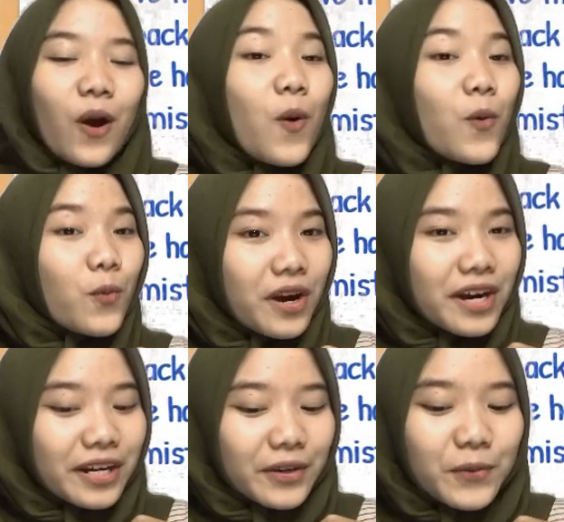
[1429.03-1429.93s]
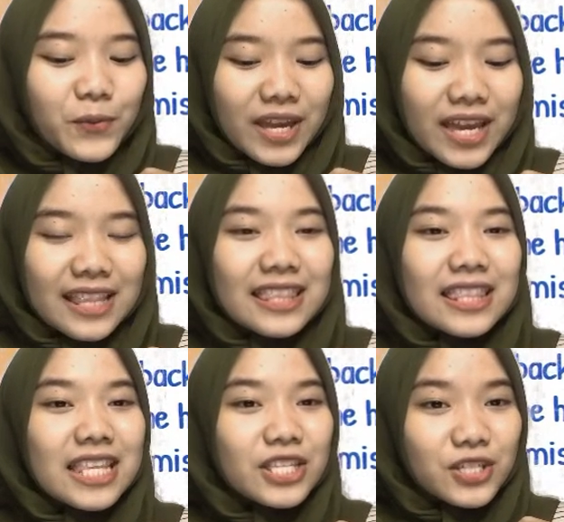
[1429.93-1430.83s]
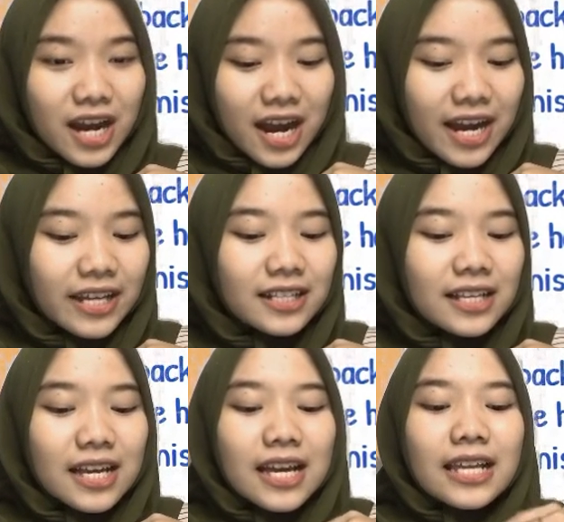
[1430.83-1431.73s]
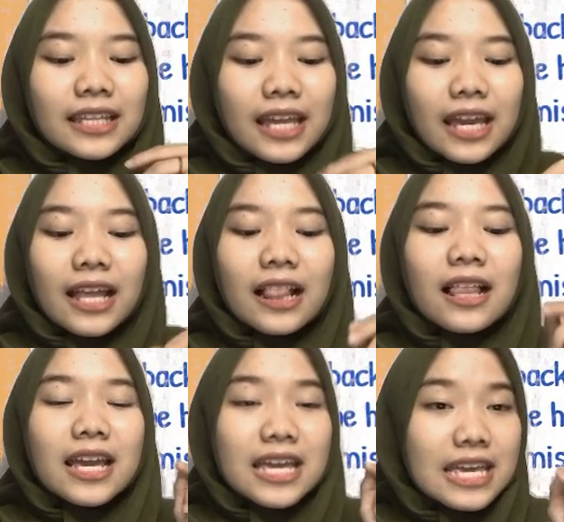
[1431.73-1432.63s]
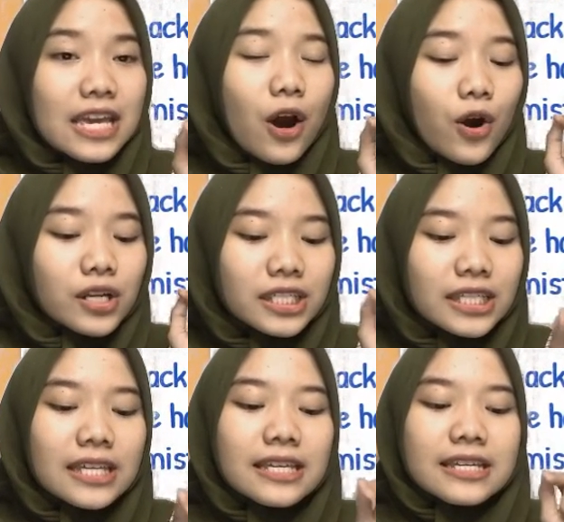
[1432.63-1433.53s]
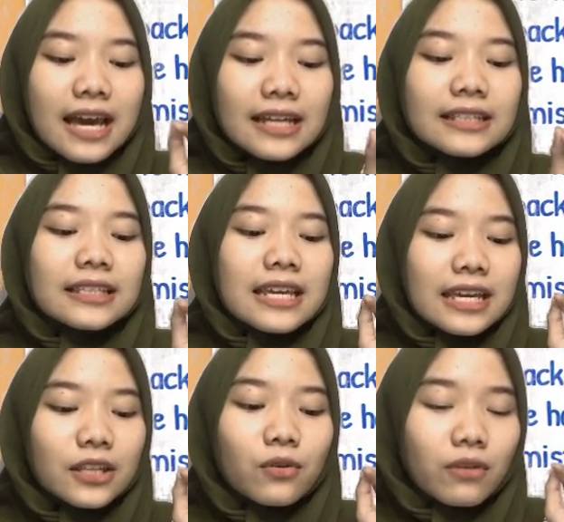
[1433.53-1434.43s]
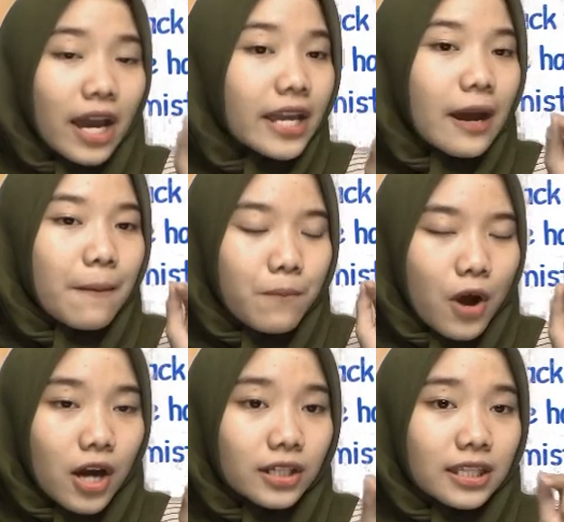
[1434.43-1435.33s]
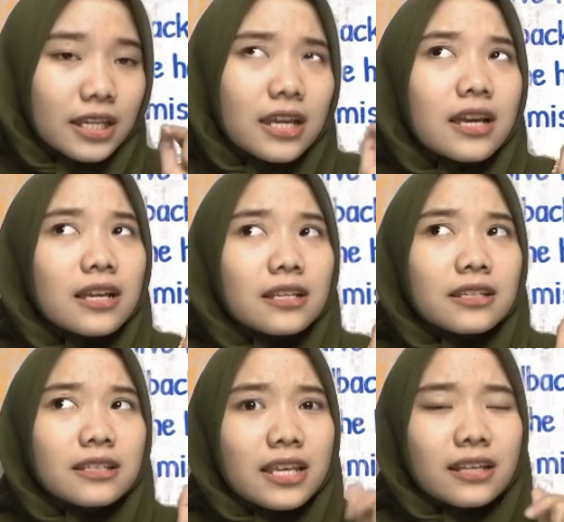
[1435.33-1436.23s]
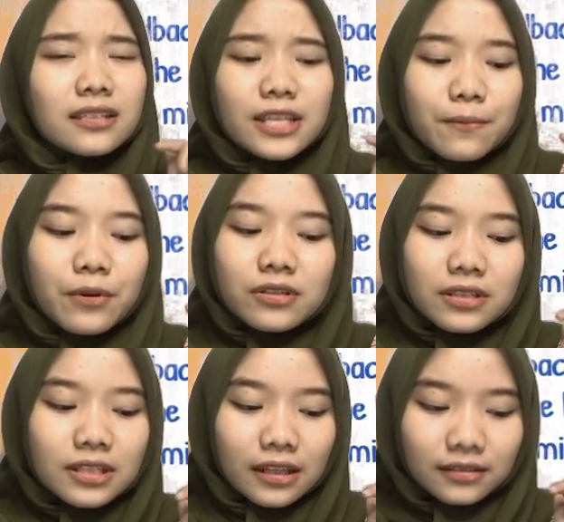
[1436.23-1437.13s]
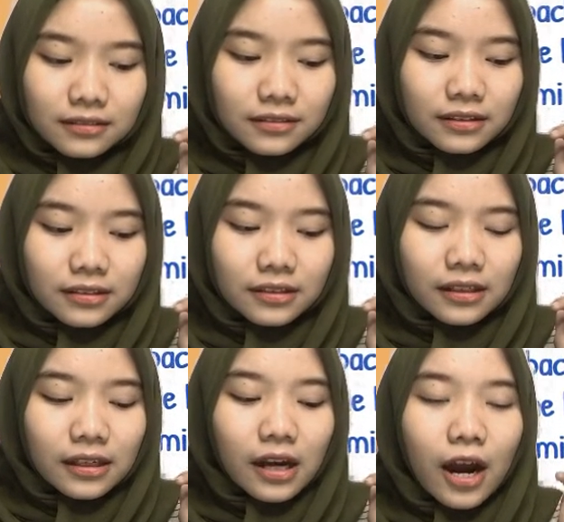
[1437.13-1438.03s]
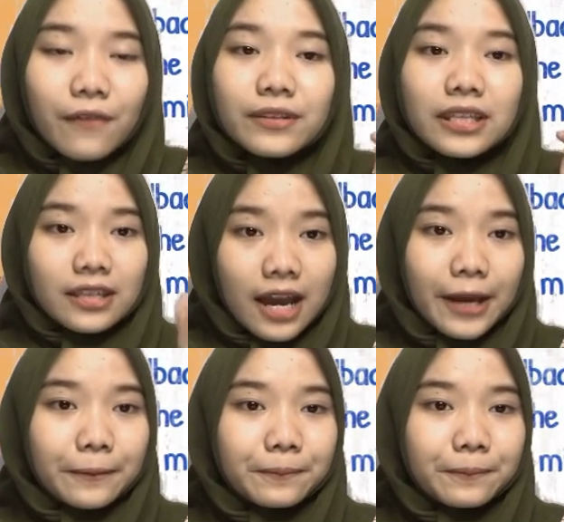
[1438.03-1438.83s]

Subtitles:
Work with the child till he or she gets it right about 60% of the time.